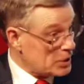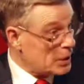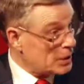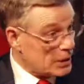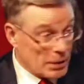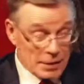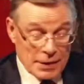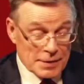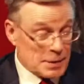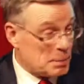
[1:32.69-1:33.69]
certainly not
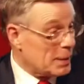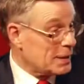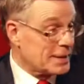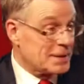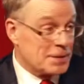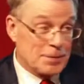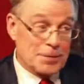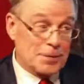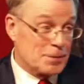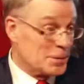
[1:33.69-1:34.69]
easy, Patti, and
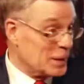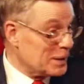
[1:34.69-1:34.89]
you